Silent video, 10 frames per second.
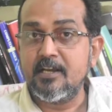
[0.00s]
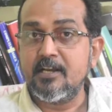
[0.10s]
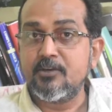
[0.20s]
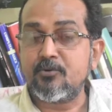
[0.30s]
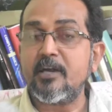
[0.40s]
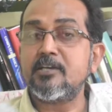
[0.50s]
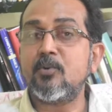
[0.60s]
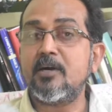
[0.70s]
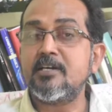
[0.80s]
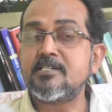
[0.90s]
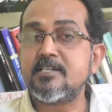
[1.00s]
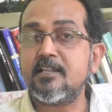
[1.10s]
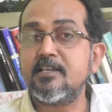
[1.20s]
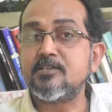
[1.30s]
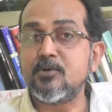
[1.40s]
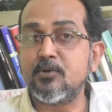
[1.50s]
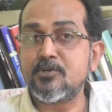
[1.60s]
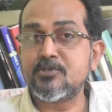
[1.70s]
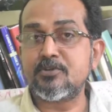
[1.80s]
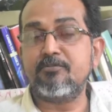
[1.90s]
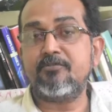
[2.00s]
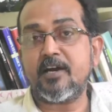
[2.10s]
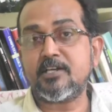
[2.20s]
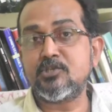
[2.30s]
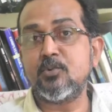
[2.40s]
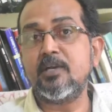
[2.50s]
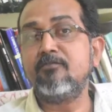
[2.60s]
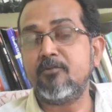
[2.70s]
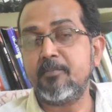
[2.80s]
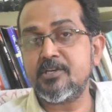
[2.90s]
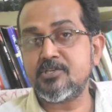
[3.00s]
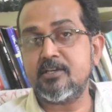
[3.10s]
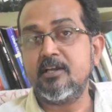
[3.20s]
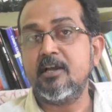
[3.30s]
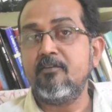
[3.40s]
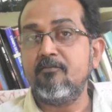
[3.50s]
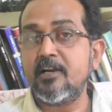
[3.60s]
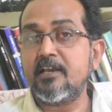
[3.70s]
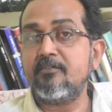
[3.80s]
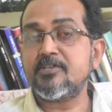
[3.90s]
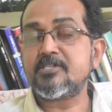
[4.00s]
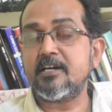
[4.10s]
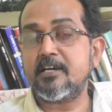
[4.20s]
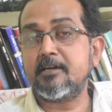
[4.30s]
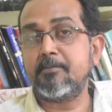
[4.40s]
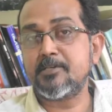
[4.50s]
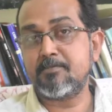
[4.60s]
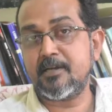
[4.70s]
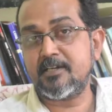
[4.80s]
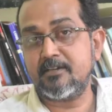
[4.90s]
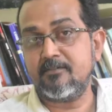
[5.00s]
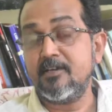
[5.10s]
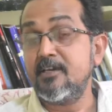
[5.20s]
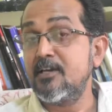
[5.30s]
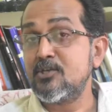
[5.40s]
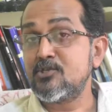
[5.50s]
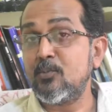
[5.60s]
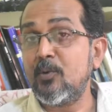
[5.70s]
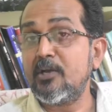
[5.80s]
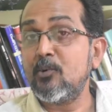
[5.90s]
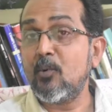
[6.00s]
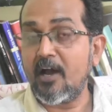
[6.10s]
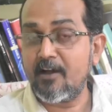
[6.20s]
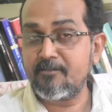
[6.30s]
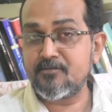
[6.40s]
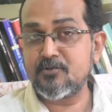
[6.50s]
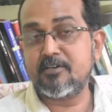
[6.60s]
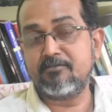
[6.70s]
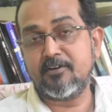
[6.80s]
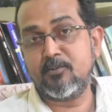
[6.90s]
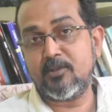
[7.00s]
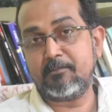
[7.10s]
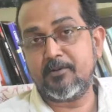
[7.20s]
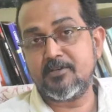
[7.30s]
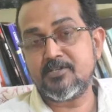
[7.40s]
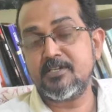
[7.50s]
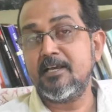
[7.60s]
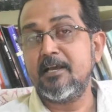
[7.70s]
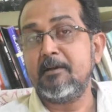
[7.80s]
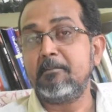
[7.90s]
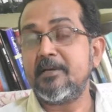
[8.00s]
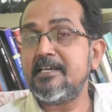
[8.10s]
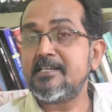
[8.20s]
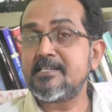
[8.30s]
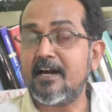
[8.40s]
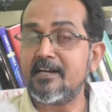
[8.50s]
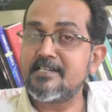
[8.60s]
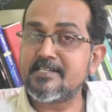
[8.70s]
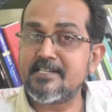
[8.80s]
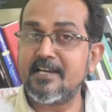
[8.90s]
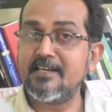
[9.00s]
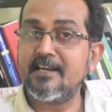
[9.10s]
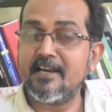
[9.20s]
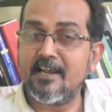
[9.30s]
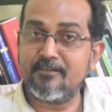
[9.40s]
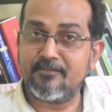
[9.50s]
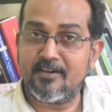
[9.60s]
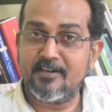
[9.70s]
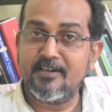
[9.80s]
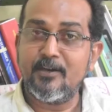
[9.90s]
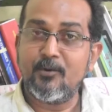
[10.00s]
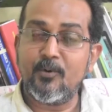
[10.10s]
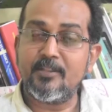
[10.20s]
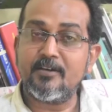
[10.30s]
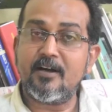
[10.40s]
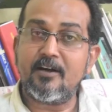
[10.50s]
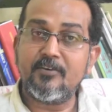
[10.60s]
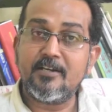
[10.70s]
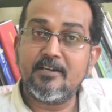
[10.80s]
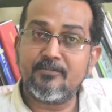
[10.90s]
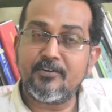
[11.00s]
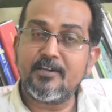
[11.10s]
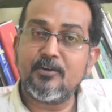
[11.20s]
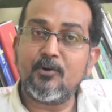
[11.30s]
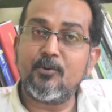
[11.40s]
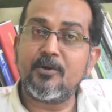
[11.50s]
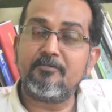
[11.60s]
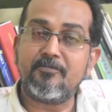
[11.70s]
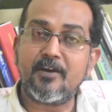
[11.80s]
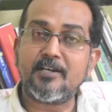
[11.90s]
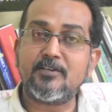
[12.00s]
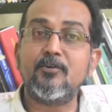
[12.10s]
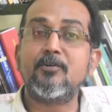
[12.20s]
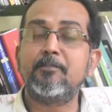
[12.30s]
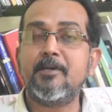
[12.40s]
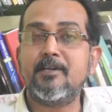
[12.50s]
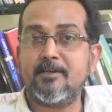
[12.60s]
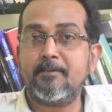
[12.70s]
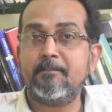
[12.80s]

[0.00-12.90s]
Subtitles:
Trying to understand the source of factual information will give us correct perspective. So when you have to differ with a person, please understand and clarify whether are we differing over a fact or an opinion.